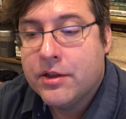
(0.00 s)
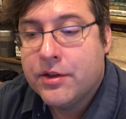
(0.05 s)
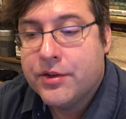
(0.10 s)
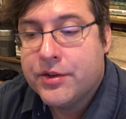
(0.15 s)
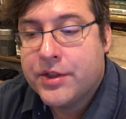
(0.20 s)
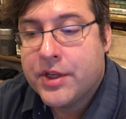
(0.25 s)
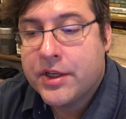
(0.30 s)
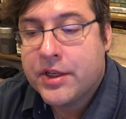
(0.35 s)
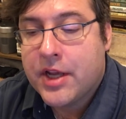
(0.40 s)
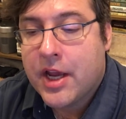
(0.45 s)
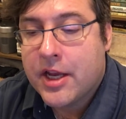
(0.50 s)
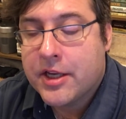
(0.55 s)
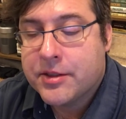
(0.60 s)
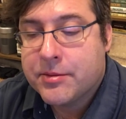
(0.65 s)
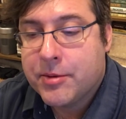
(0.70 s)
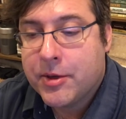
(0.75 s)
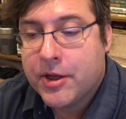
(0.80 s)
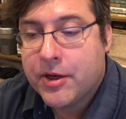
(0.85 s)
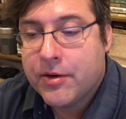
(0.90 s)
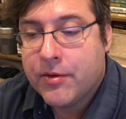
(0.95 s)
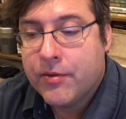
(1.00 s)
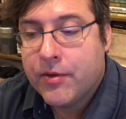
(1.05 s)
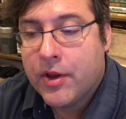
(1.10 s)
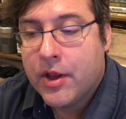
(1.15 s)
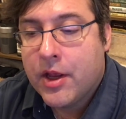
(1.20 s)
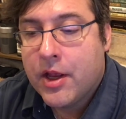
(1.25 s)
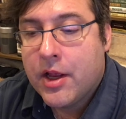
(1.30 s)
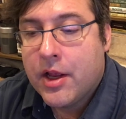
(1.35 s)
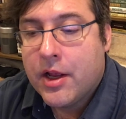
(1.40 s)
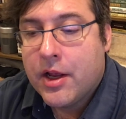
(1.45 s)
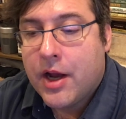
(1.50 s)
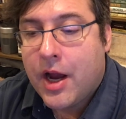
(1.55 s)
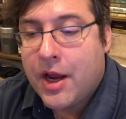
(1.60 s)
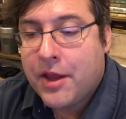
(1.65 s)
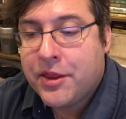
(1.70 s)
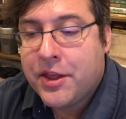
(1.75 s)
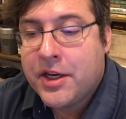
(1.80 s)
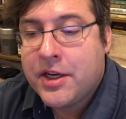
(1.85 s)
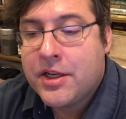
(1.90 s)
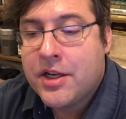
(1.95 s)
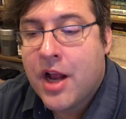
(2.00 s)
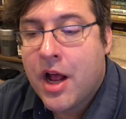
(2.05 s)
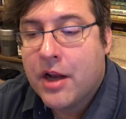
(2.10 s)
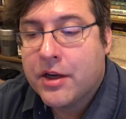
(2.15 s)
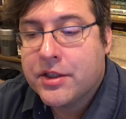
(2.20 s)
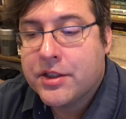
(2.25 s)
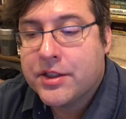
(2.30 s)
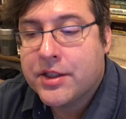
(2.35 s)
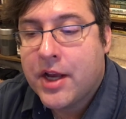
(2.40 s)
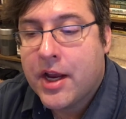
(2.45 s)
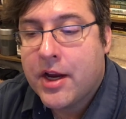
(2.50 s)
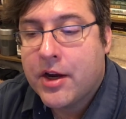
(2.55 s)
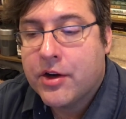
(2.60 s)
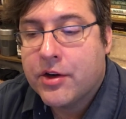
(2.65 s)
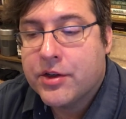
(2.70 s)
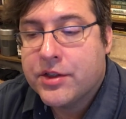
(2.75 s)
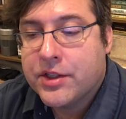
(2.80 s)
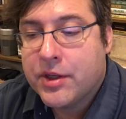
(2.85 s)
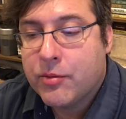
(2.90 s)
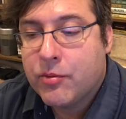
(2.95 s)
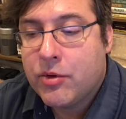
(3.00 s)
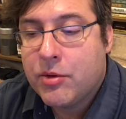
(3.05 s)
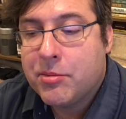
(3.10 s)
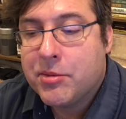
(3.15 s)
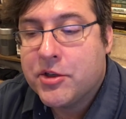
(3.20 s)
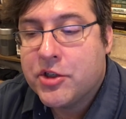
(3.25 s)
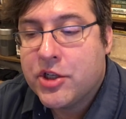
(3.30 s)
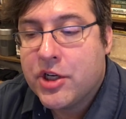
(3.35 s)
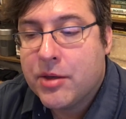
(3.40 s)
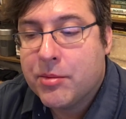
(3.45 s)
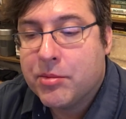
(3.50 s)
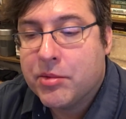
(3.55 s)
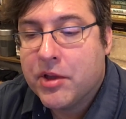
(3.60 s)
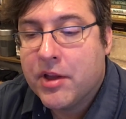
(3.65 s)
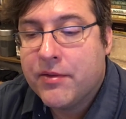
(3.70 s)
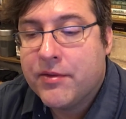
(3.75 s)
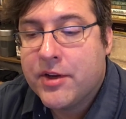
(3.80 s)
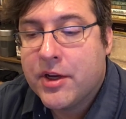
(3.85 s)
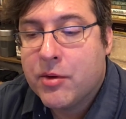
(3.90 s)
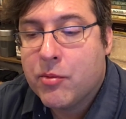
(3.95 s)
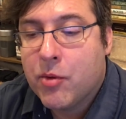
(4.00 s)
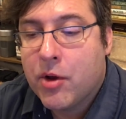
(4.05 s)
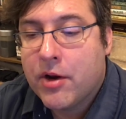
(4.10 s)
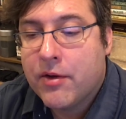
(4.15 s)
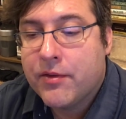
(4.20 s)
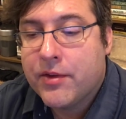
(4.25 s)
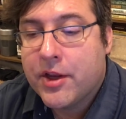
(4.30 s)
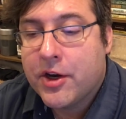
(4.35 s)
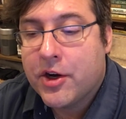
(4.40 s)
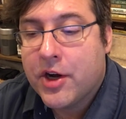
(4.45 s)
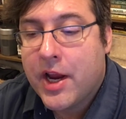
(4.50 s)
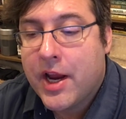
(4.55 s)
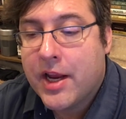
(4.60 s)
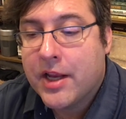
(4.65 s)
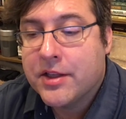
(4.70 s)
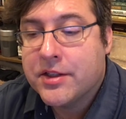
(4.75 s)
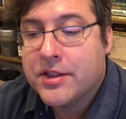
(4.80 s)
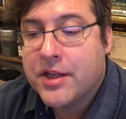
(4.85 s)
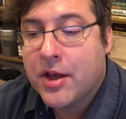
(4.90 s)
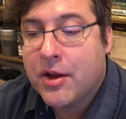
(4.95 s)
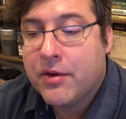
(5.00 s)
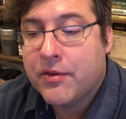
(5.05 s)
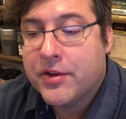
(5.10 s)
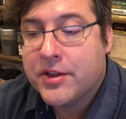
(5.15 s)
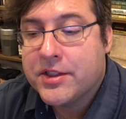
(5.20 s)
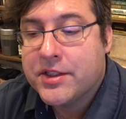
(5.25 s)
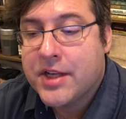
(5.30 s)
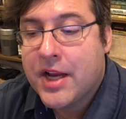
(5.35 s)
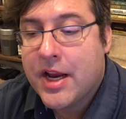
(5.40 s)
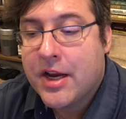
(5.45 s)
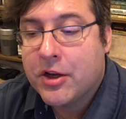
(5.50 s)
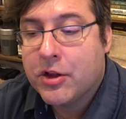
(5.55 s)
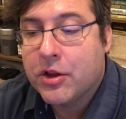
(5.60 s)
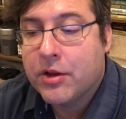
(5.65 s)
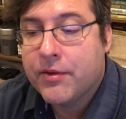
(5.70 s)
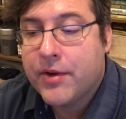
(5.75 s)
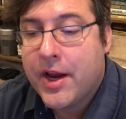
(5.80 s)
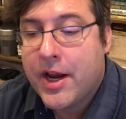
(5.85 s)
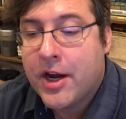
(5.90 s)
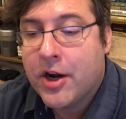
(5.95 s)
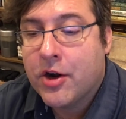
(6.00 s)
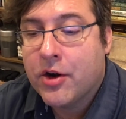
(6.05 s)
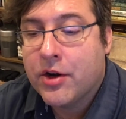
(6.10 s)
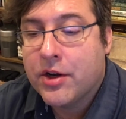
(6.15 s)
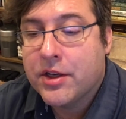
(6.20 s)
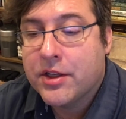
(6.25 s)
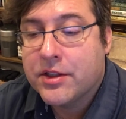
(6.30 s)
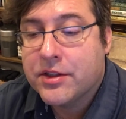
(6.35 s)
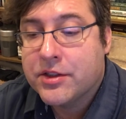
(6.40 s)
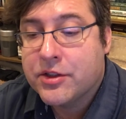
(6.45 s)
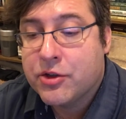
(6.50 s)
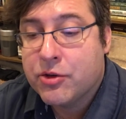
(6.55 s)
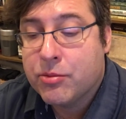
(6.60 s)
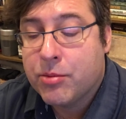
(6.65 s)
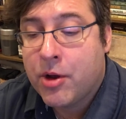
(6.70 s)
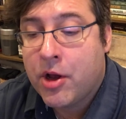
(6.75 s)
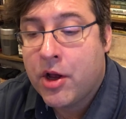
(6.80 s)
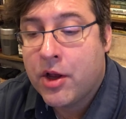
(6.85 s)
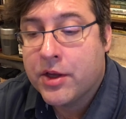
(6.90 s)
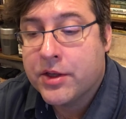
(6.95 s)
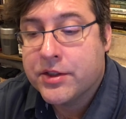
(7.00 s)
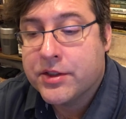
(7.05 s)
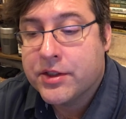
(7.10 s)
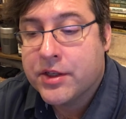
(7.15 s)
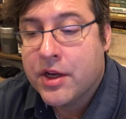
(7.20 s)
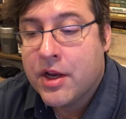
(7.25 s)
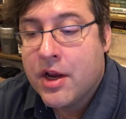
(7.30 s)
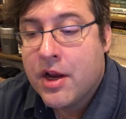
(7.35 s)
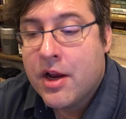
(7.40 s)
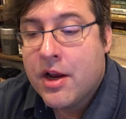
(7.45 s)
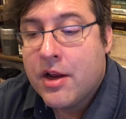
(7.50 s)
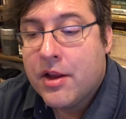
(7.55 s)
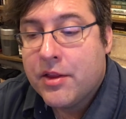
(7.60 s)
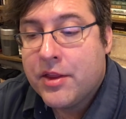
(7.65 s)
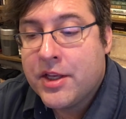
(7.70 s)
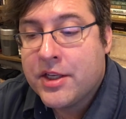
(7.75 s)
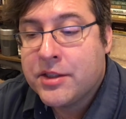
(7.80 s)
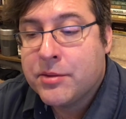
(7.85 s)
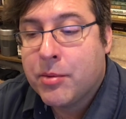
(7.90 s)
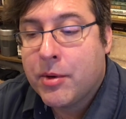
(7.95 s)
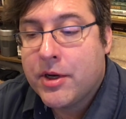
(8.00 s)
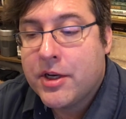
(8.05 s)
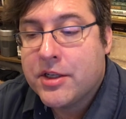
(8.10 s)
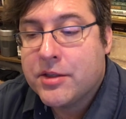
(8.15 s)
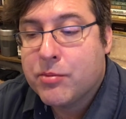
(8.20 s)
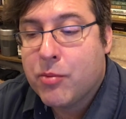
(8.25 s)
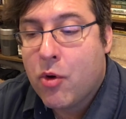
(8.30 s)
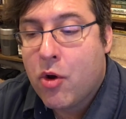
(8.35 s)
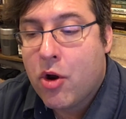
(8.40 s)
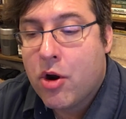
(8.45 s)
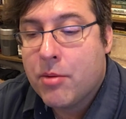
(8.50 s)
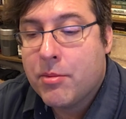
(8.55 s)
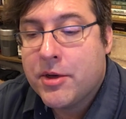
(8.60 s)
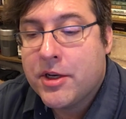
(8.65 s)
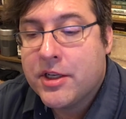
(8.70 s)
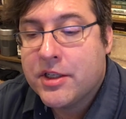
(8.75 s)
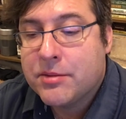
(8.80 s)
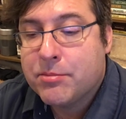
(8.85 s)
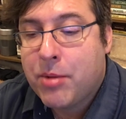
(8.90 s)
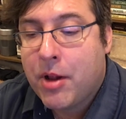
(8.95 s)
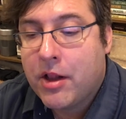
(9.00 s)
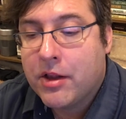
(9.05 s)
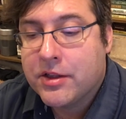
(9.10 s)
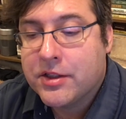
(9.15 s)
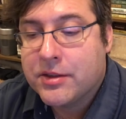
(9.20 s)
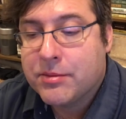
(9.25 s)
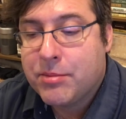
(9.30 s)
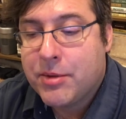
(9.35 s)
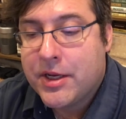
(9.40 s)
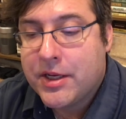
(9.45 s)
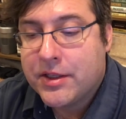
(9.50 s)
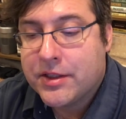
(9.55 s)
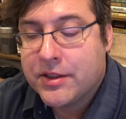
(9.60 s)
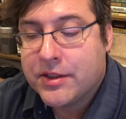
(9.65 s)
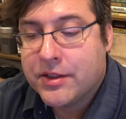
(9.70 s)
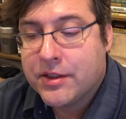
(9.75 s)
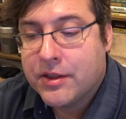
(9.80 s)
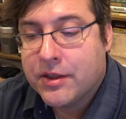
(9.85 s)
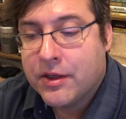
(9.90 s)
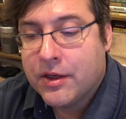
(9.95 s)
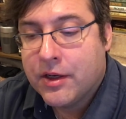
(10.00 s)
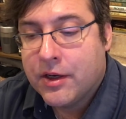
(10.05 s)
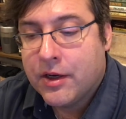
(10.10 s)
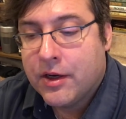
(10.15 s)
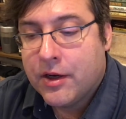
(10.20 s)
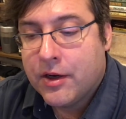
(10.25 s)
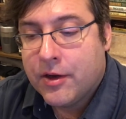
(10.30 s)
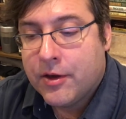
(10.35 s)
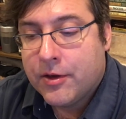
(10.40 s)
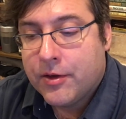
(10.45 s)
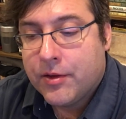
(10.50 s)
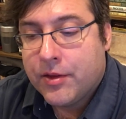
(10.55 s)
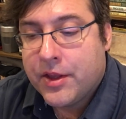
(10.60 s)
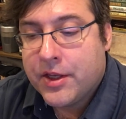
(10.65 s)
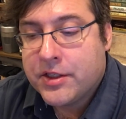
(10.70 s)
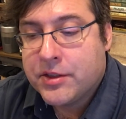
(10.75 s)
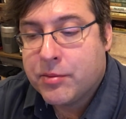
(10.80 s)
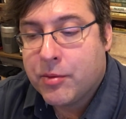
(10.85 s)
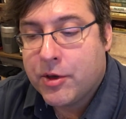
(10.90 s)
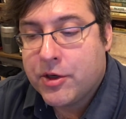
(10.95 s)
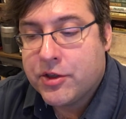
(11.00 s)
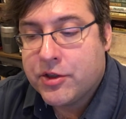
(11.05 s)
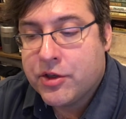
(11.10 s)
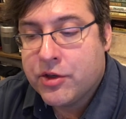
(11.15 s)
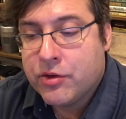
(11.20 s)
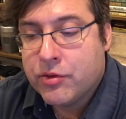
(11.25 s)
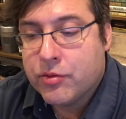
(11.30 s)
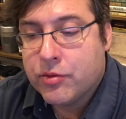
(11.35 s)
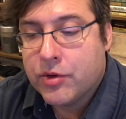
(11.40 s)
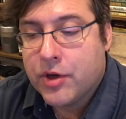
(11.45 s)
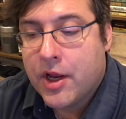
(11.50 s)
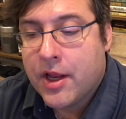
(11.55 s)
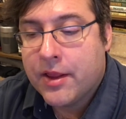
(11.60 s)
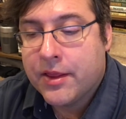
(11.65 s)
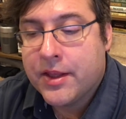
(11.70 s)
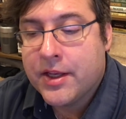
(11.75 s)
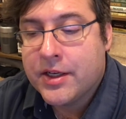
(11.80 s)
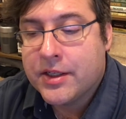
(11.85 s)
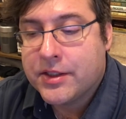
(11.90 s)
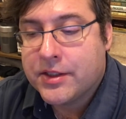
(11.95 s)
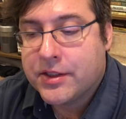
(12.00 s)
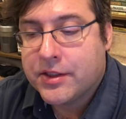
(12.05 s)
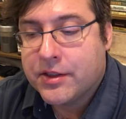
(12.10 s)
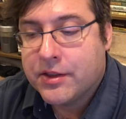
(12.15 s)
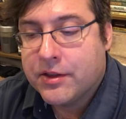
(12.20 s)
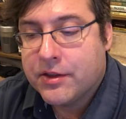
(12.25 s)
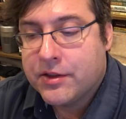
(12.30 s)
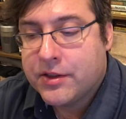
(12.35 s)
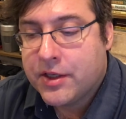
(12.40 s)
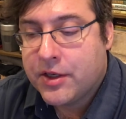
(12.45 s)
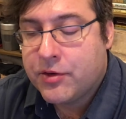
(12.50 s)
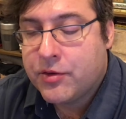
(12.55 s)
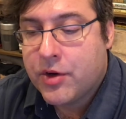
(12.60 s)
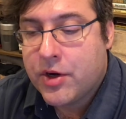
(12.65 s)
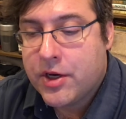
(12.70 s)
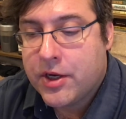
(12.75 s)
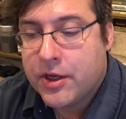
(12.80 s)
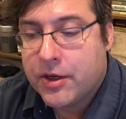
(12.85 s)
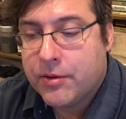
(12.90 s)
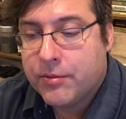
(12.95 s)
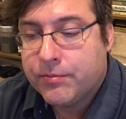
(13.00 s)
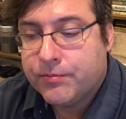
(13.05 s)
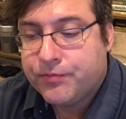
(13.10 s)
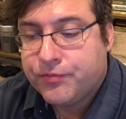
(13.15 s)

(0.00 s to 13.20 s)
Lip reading: said Caspian. "I think not, sire," said Reepicheep, lifting one of their hands out of its tangle of hair in its 2 paws. "This one is warm and his pulse beats." "This one too, and this," said Drinian.